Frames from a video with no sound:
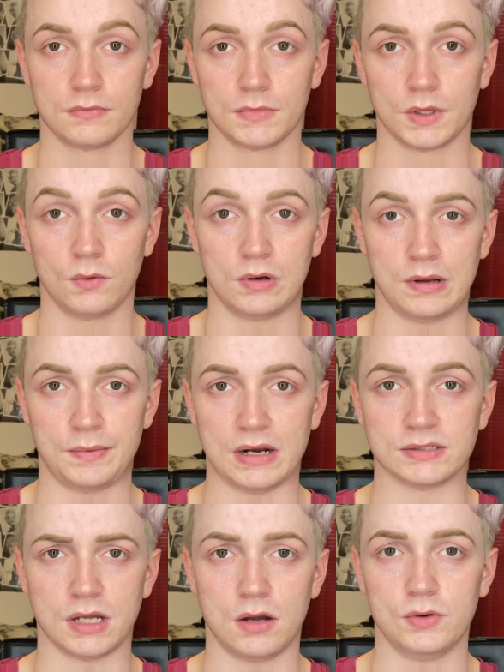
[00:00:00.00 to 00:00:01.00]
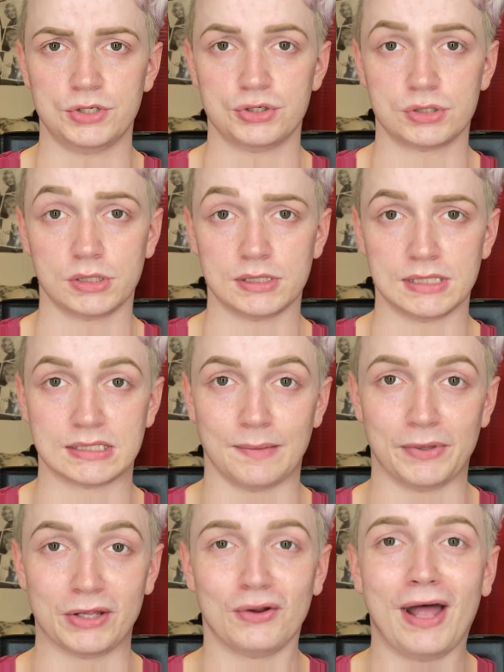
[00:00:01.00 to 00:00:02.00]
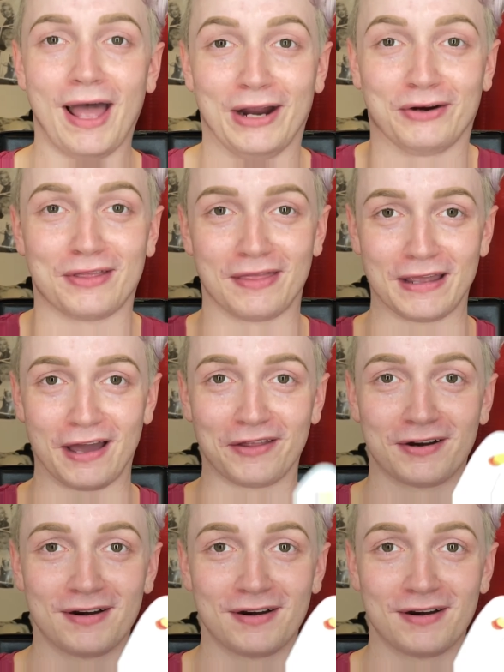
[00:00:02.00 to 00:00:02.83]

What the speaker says: One of my brows always usually sits up a little higher than the other,